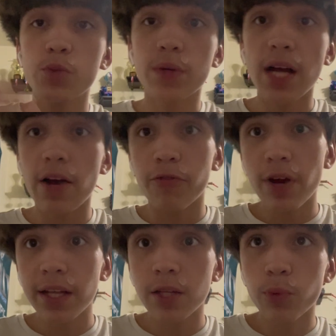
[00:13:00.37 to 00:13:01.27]
we got
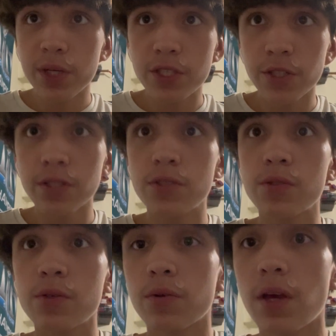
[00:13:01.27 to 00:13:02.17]
Franklin
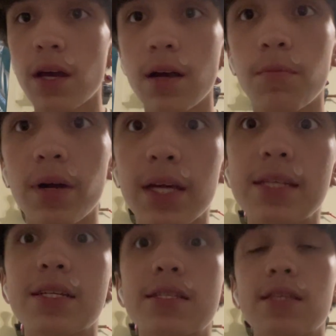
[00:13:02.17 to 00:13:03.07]
Richards. But
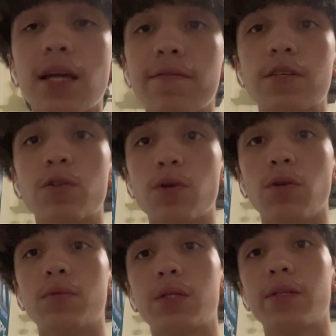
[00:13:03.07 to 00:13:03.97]
he's enslaved to
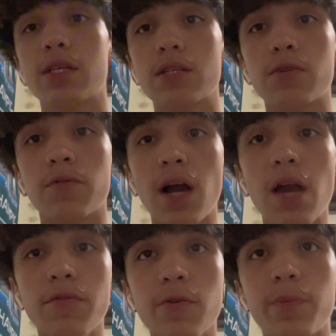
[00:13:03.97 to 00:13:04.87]
Doom. So he's a
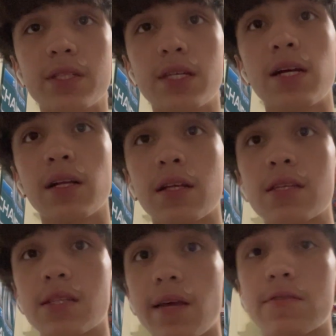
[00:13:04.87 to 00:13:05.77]
survivor, but technically
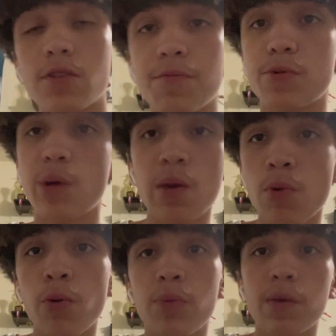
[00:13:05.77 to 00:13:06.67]
enslaved to Doom. So he
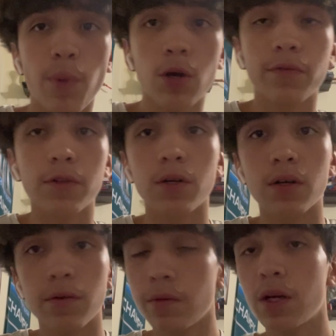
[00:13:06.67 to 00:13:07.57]
won't be part of
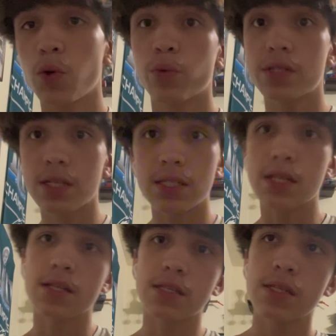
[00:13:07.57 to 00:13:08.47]
the
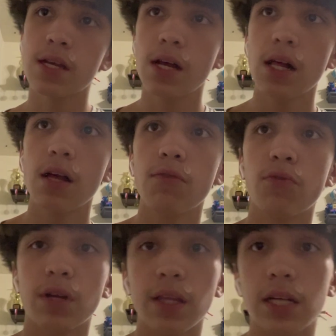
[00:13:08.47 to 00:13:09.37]
resistance
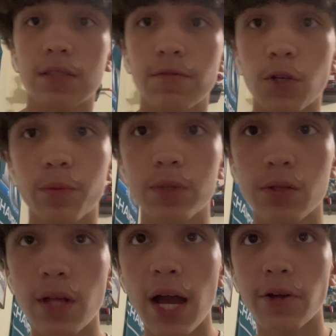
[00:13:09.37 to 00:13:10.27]
for the next film.
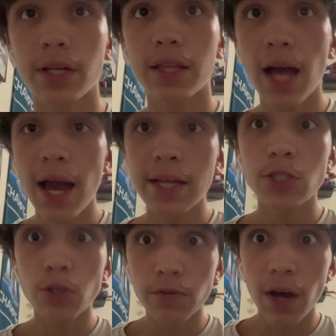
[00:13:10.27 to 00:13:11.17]
So now, the
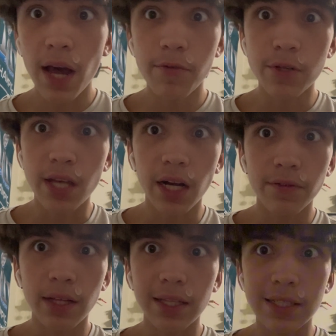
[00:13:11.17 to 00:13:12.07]
9 survivors out
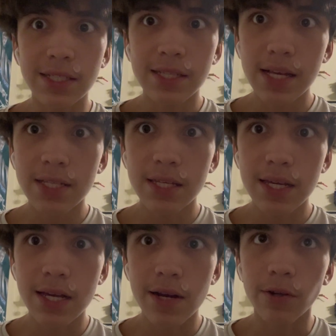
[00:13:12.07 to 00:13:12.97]
of, like, the
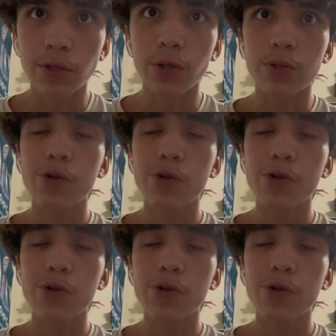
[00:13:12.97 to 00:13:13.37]
60 characters.